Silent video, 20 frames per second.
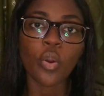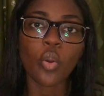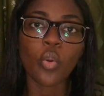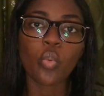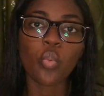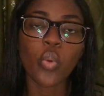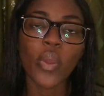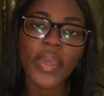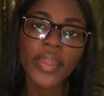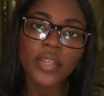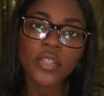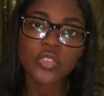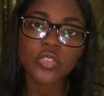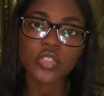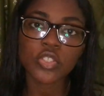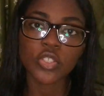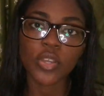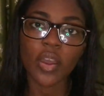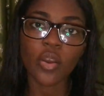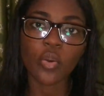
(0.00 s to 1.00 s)
when
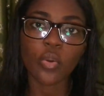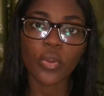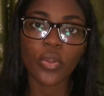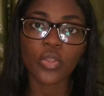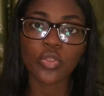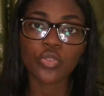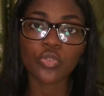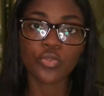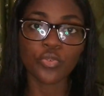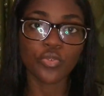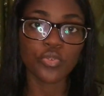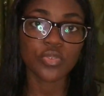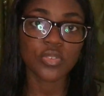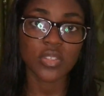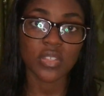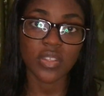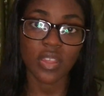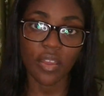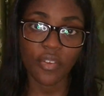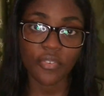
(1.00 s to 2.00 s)
you are going through
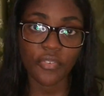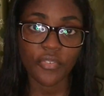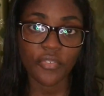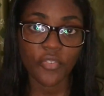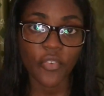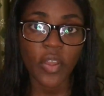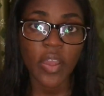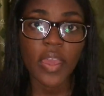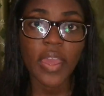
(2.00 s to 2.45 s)
stuff